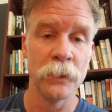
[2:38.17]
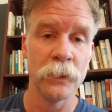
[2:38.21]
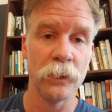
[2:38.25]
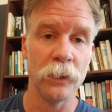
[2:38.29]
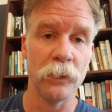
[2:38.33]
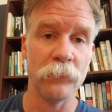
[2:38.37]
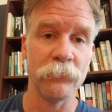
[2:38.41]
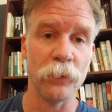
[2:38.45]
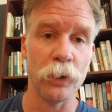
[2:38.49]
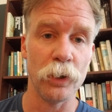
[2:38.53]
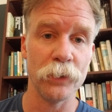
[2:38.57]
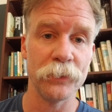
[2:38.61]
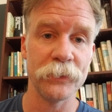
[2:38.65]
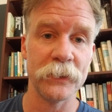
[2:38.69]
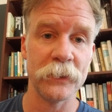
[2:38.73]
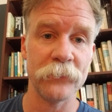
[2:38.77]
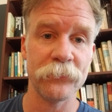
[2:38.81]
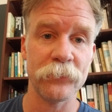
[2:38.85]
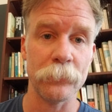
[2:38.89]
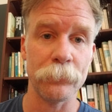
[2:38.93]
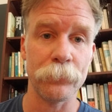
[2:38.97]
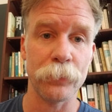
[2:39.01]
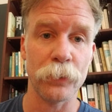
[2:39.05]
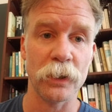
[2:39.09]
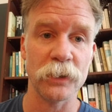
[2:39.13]
of all the
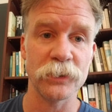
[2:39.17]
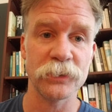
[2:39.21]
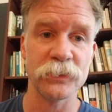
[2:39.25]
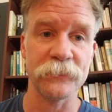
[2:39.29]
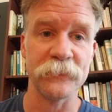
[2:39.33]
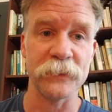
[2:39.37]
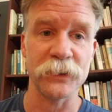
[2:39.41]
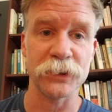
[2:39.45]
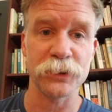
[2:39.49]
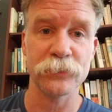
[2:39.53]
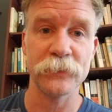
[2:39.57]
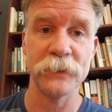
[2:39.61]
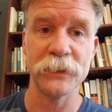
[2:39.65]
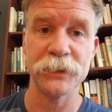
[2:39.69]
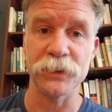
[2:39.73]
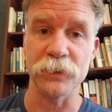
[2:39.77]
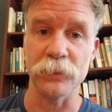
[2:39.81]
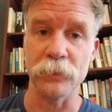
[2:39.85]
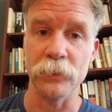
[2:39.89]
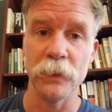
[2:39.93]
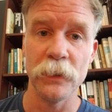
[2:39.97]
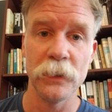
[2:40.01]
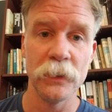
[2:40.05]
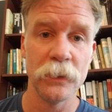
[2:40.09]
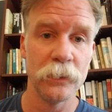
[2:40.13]
different parts of this
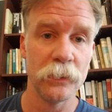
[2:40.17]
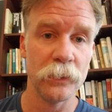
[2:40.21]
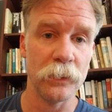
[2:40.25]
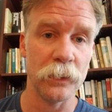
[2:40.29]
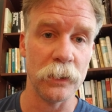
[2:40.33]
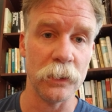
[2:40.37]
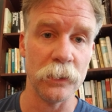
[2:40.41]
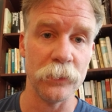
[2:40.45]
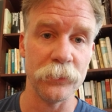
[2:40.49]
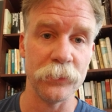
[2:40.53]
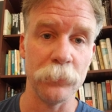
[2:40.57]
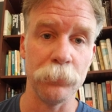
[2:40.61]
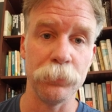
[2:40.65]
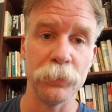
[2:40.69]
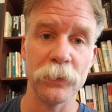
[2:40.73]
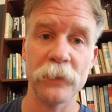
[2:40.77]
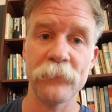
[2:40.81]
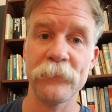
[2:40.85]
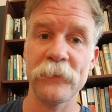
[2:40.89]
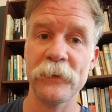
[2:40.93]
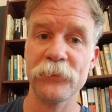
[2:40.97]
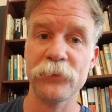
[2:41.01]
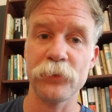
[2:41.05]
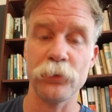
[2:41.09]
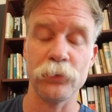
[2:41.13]
creature. The
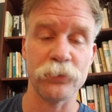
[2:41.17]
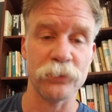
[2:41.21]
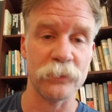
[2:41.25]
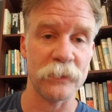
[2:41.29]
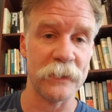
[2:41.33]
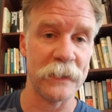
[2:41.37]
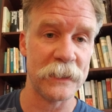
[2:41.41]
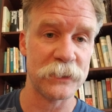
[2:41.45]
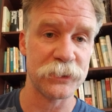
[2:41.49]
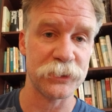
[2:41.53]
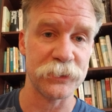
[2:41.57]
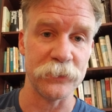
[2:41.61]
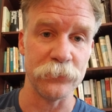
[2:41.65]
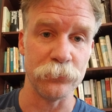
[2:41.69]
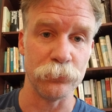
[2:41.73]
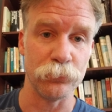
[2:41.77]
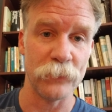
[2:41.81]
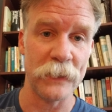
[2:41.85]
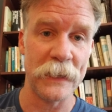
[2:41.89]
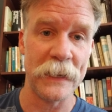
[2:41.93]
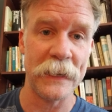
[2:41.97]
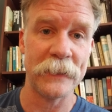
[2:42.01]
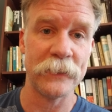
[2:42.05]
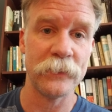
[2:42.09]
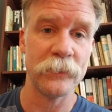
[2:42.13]
blood vessels are actually
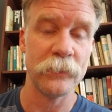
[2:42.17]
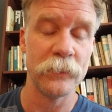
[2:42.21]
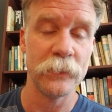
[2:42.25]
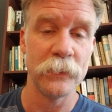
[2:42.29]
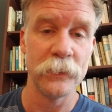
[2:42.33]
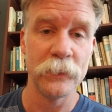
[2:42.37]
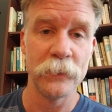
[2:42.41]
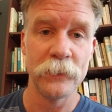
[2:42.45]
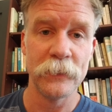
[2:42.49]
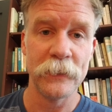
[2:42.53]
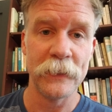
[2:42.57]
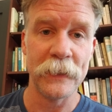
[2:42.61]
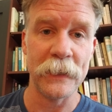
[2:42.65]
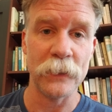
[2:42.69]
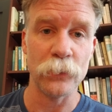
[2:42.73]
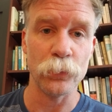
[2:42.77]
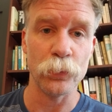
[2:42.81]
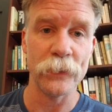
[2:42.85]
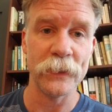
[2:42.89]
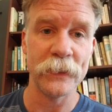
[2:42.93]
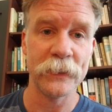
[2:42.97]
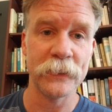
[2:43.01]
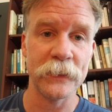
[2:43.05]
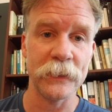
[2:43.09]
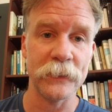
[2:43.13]
red, and
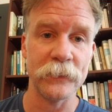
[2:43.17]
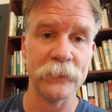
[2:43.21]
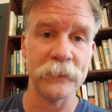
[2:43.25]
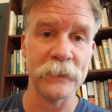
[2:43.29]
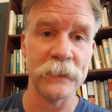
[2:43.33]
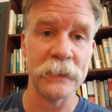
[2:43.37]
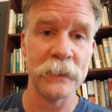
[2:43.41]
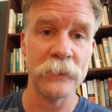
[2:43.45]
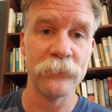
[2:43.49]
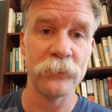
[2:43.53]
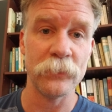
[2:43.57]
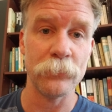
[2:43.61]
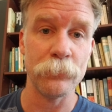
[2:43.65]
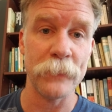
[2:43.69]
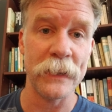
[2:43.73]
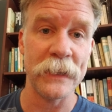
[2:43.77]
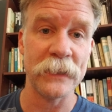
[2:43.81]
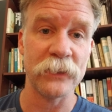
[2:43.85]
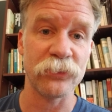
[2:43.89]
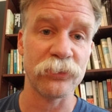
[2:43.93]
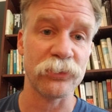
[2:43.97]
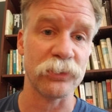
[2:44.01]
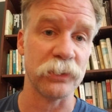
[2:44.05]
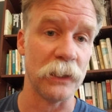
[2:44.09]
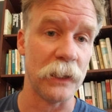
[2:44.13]
we can even
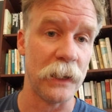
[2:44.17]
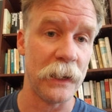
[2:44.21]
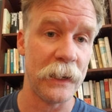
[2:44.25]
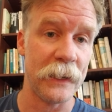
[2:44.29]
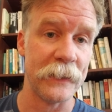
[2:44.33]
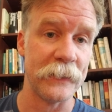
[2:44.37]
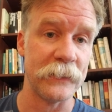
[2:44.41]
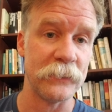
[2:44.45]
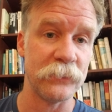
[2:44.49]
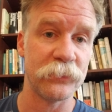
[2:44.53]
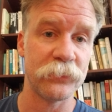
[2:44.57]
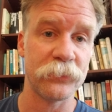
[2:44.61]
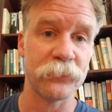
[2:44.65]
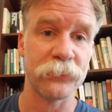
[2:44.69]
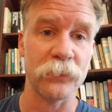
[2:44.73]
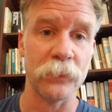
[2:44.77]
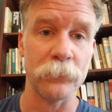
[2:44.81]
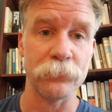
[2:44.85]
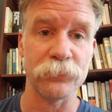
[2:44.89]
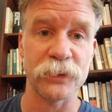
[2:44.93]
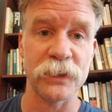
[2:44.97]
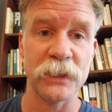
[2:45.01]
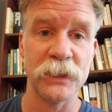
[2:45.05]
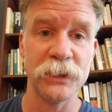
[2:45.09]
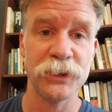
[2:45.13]
make slides
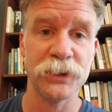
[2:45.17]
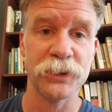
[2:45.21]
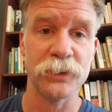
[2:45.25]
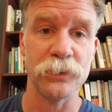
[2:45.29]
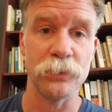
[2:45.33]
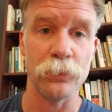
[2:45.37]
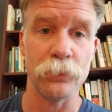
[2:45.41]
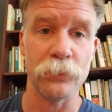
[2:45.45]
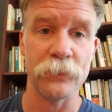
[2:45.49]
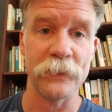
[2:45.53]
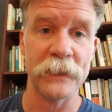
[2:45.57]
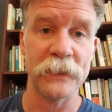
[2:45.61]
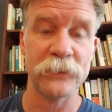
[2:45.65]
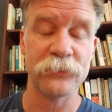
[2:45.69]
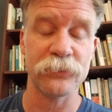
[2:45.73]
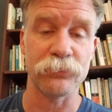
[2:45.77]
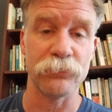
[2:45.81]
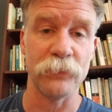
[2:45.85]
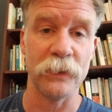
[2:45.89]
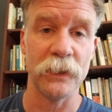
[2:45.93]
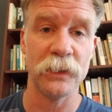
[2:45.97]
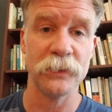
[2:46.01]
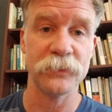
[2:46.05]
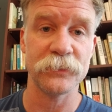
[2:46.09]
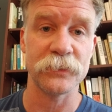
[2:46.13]
from tissue that's
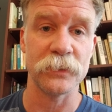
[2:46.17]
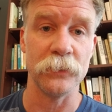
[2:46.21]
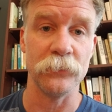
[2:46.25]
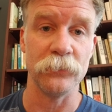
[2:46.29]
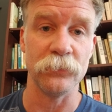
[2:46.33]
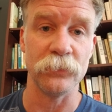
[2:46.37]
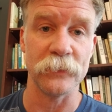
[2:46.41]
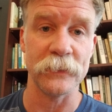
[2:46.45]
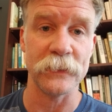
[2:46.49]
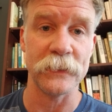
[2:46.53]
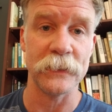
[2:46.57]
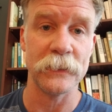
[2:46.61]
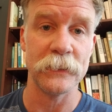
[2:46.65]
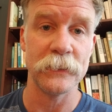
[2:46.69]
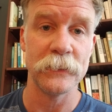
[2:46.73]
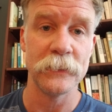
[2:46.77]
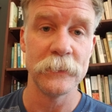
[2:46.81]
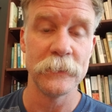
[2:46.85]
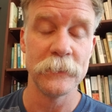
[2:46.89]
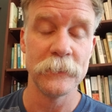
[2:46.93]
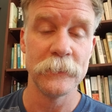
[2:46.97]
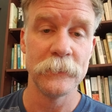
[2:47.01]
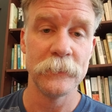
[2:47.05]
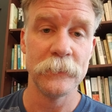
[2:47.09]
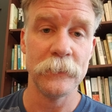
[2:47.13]
relatively
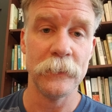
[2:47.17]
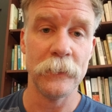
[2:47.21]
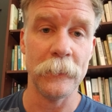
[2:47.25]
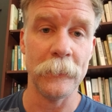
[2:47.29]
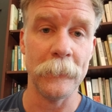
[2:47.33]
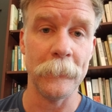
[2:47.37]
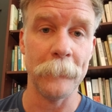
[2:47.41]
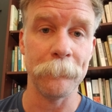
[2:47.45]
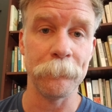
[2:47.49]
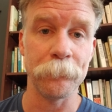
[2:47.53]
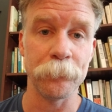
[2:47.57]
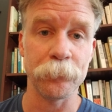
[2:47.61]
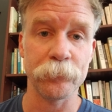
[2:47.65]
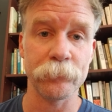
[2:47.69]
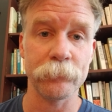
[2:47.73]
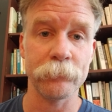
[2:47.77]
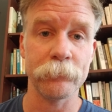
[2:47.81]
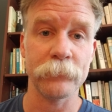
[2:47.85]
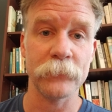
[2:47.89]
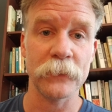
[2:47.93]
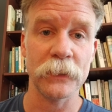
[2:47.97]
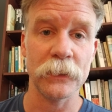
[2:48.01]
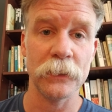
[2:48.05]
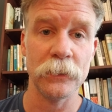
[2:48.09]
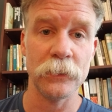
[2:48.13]

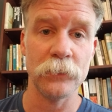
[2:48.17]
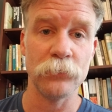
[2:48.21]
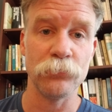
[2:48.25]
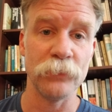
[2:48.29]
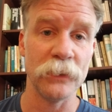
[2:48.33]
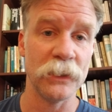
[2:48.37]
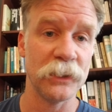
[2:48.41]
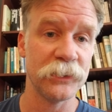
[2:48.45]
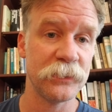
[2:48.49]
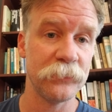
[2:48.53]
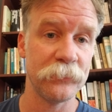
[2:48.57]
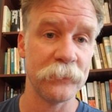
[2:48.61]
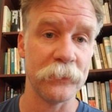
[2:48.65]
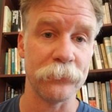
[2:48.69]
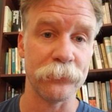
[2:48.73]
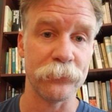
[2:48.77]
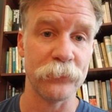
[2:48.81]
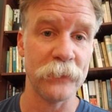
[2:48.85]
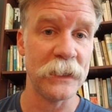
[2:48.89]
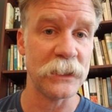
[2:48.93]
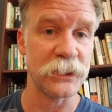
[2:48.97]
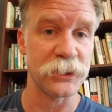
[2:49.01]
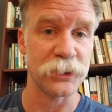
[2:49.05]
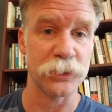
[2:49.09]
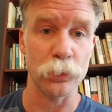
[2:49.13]

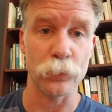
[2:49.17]
fresh.